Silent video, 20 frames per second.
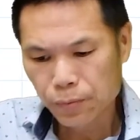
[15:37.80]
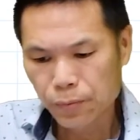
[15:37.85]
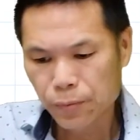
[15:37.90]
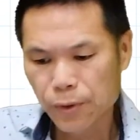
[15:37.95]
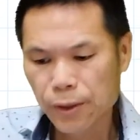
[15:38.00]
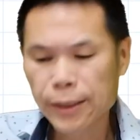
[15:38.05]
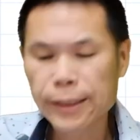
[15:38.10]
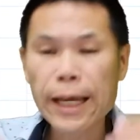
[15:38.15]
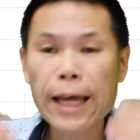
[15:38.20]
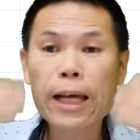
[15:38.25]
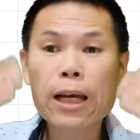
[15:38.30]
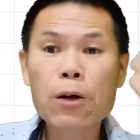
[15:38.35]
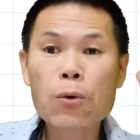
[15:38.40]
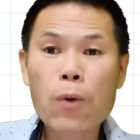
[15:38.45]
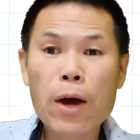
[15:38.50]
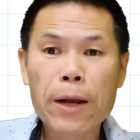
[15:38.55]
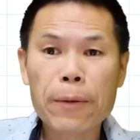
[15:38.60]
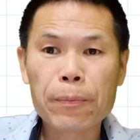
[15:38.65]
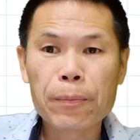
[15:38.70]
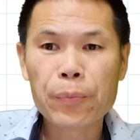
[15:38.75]
Second
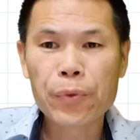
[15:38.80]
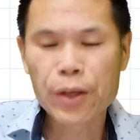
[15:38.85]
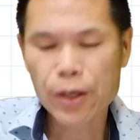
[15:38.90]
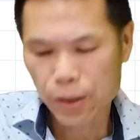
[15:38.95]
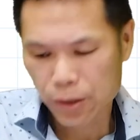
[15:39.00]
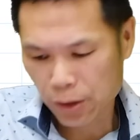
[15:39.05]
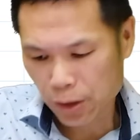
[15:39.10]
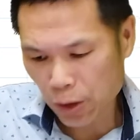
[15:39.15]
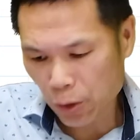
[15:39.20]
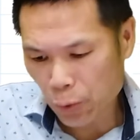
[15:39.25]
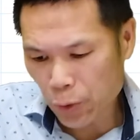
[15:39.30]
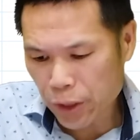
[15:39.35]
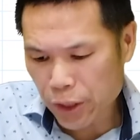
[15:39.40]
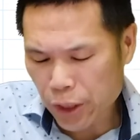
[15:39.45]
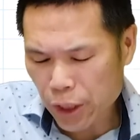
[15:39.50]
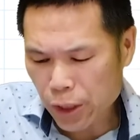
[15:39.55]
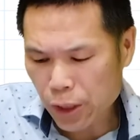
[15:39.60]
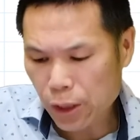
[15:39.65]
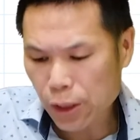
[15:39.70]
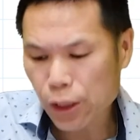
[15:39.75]
one. So we
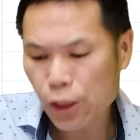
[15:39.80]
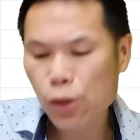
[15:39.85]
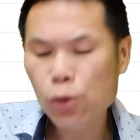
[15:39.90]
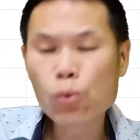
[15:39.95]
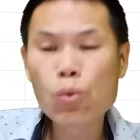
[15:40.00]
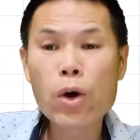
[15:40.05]
just need to